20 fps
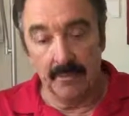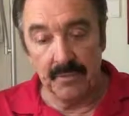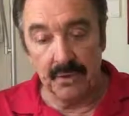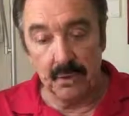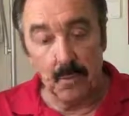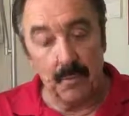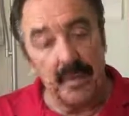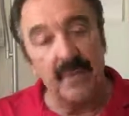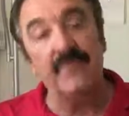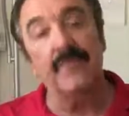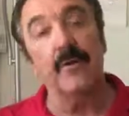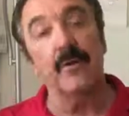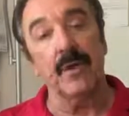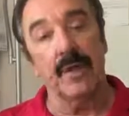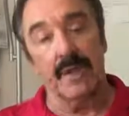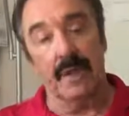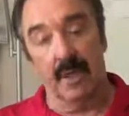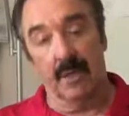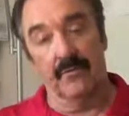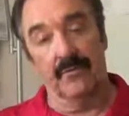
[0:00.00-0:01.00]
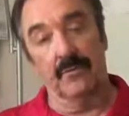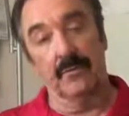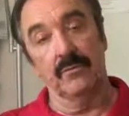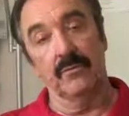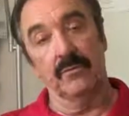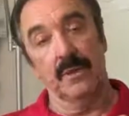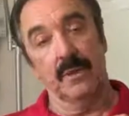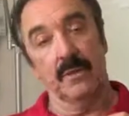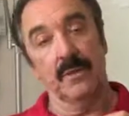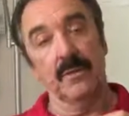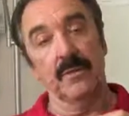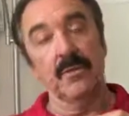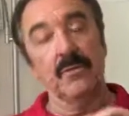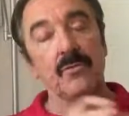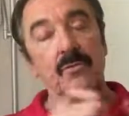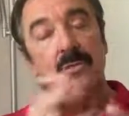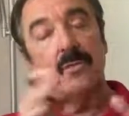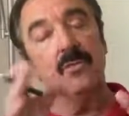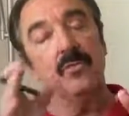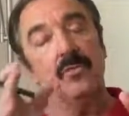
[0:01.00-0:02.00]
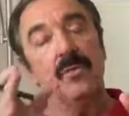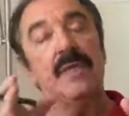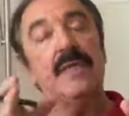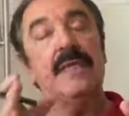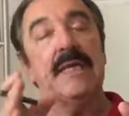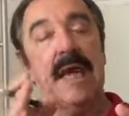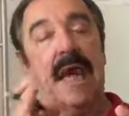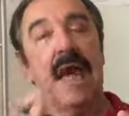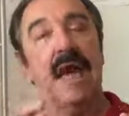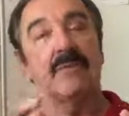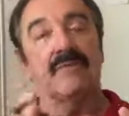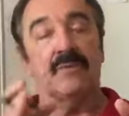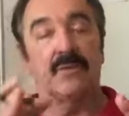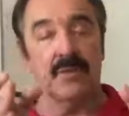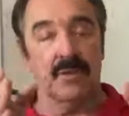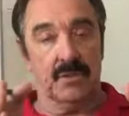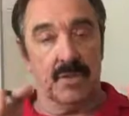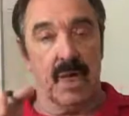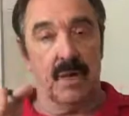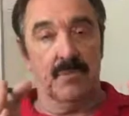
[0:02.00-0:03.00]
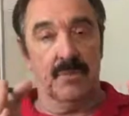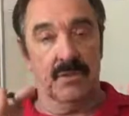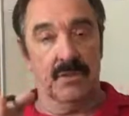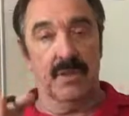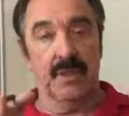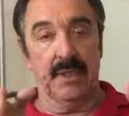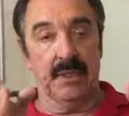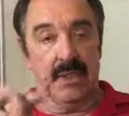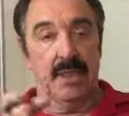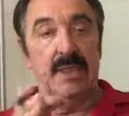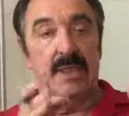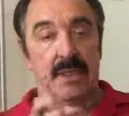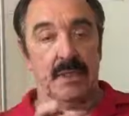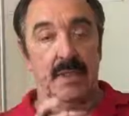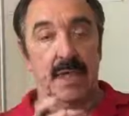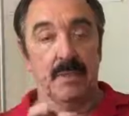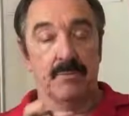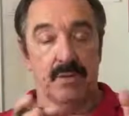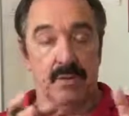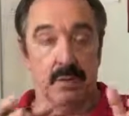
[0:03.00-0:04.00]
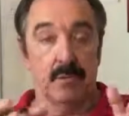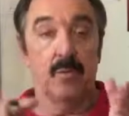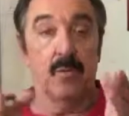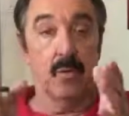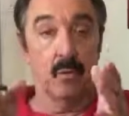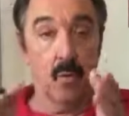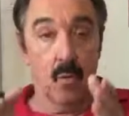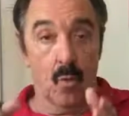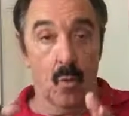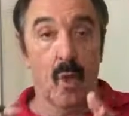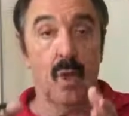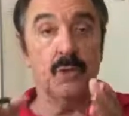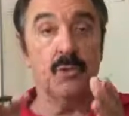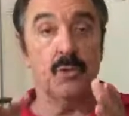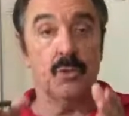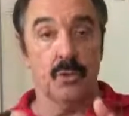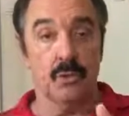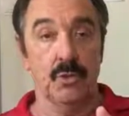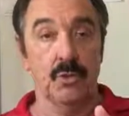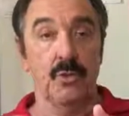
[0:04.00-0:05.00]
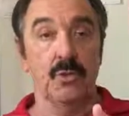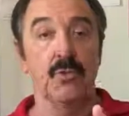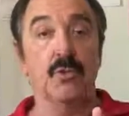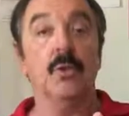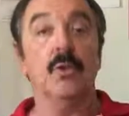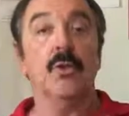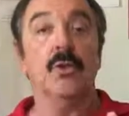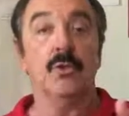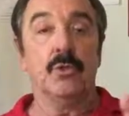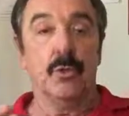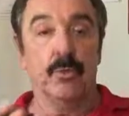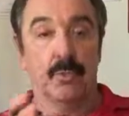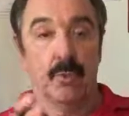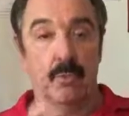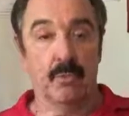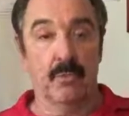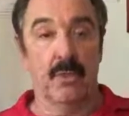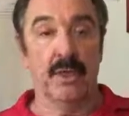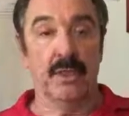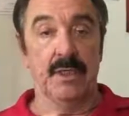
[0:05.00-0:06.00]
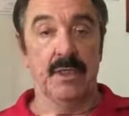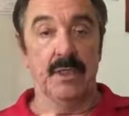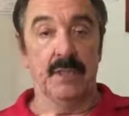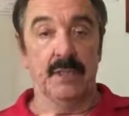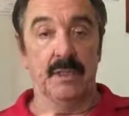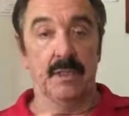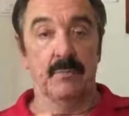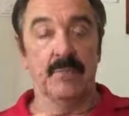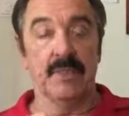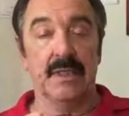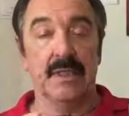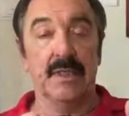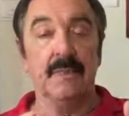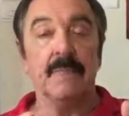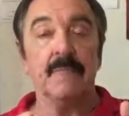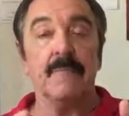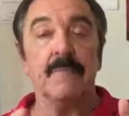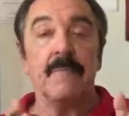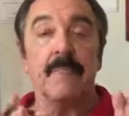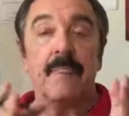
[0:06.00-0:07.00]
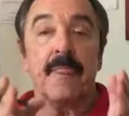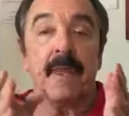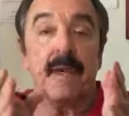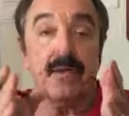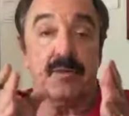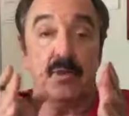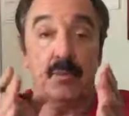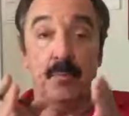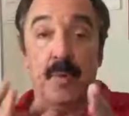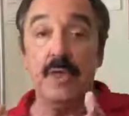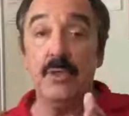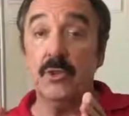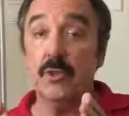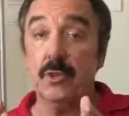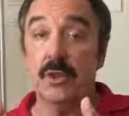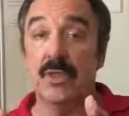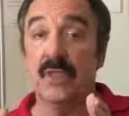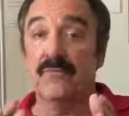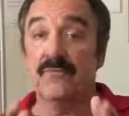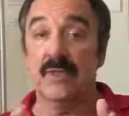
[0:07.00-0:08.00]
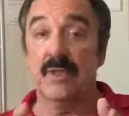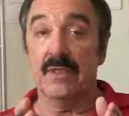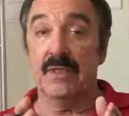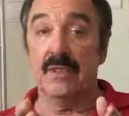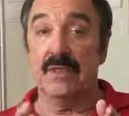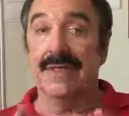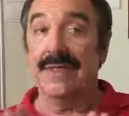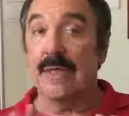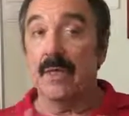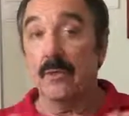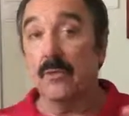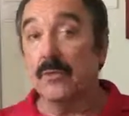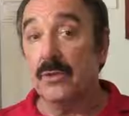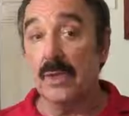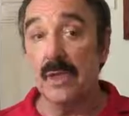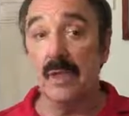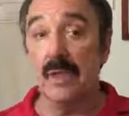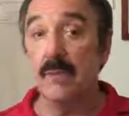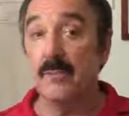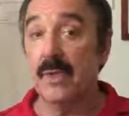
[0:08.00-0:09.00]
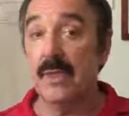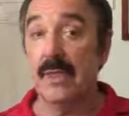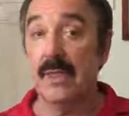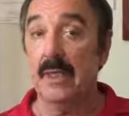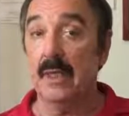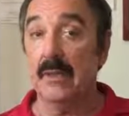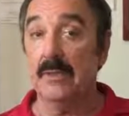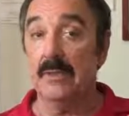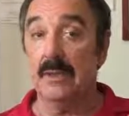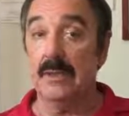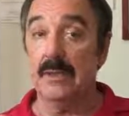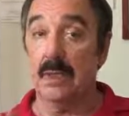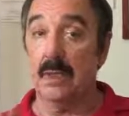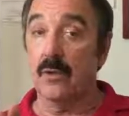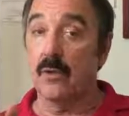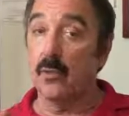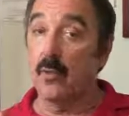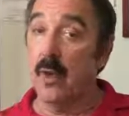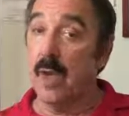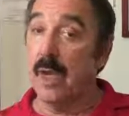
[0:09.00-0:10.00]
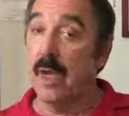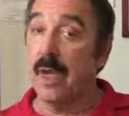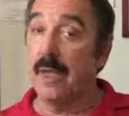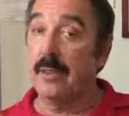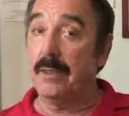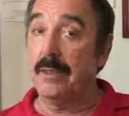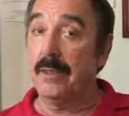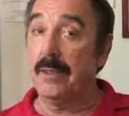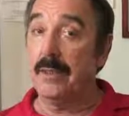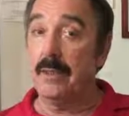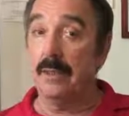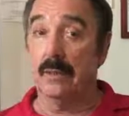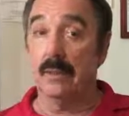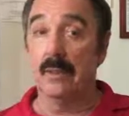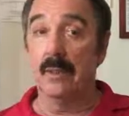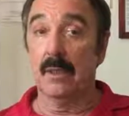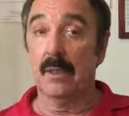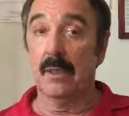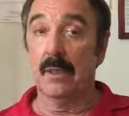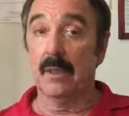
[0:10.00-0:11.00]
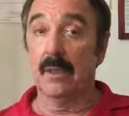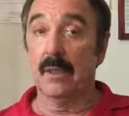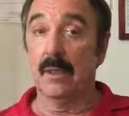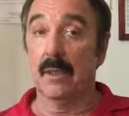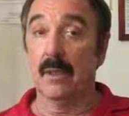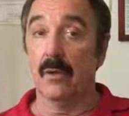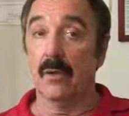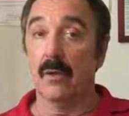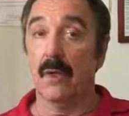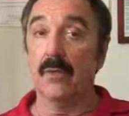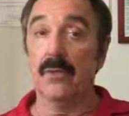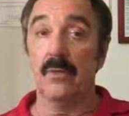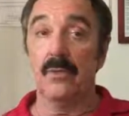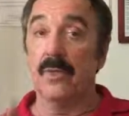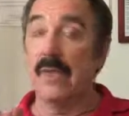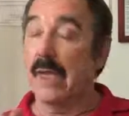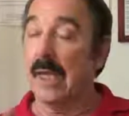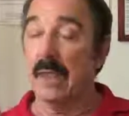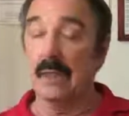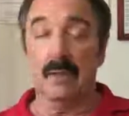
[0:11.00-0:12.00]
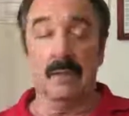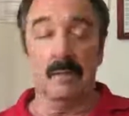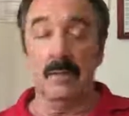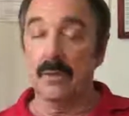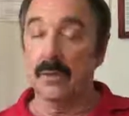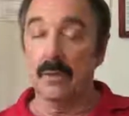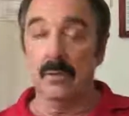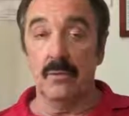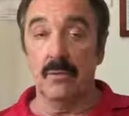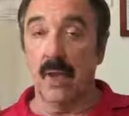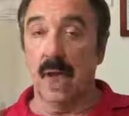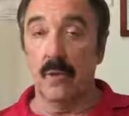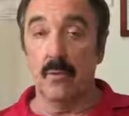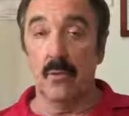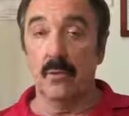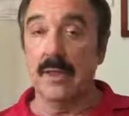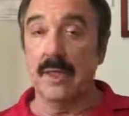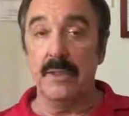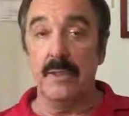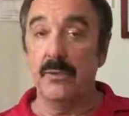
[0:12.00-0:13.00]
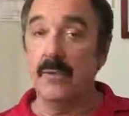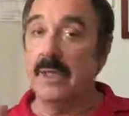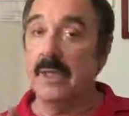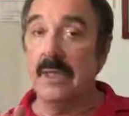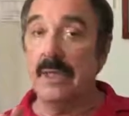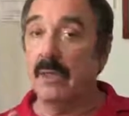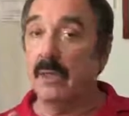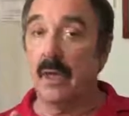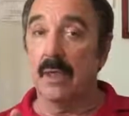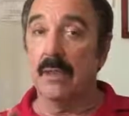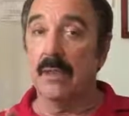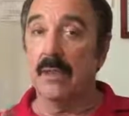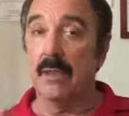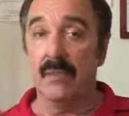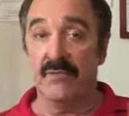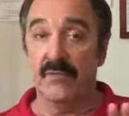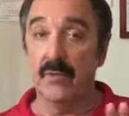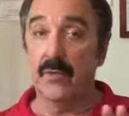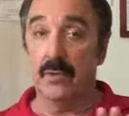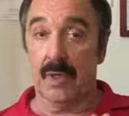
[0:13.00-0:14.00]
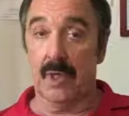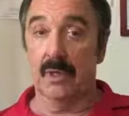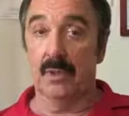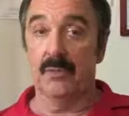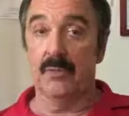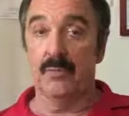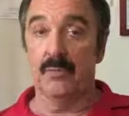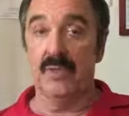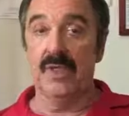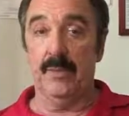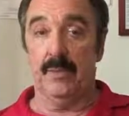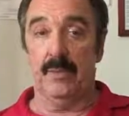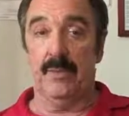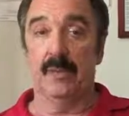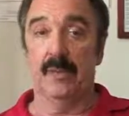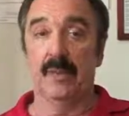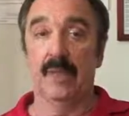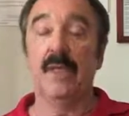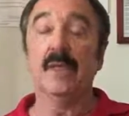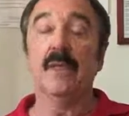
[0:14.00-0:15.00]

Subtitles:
So be very careful. You really have to stop and think anytime someone wants you to put money in something, especially if they say, now don't tell anybody else, it's a great deal. You can't, I won't let you get in on it if you tell other people.